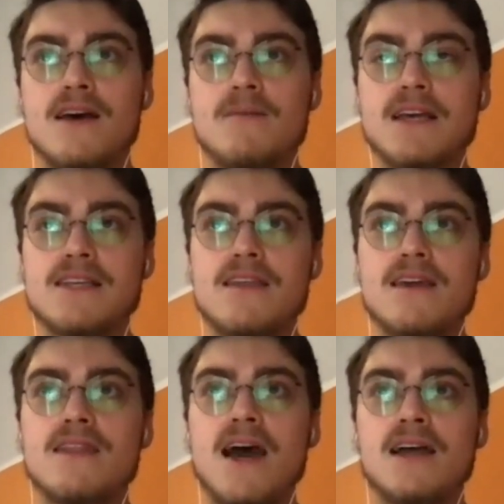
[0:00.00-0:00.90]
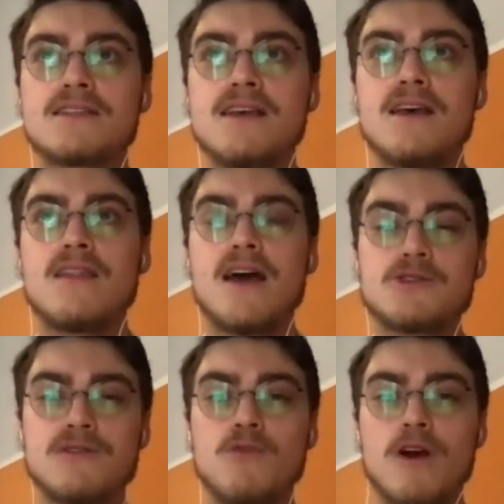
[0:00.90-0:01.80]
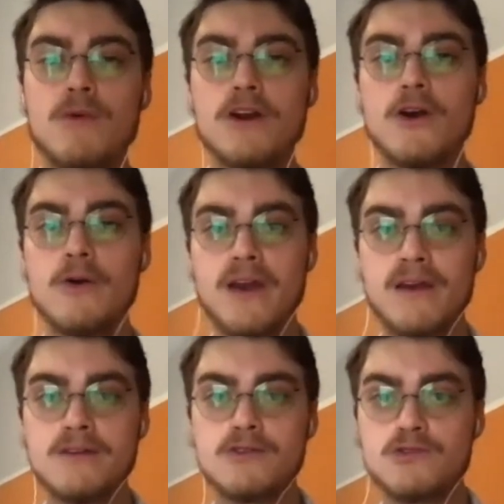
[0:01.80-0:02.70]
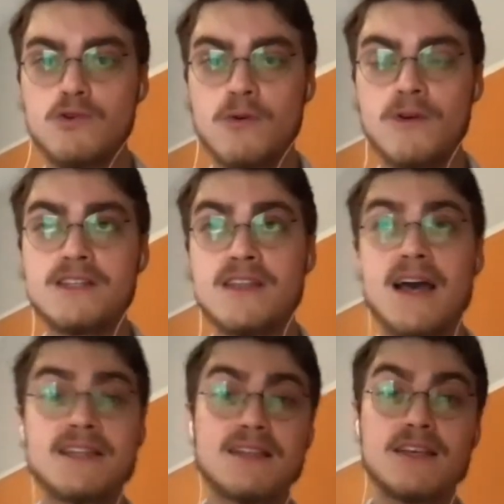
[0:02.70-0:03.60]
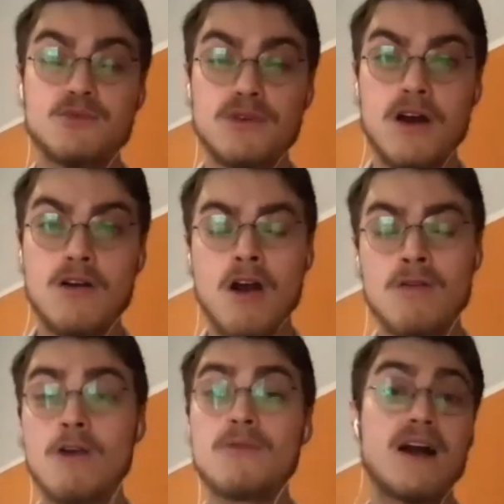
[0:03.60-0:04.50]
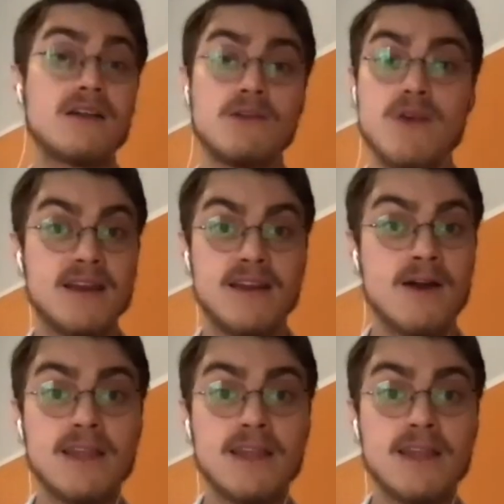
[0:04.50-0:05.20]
because I think that's sort of where we're going towards, and that's at least our reality right now.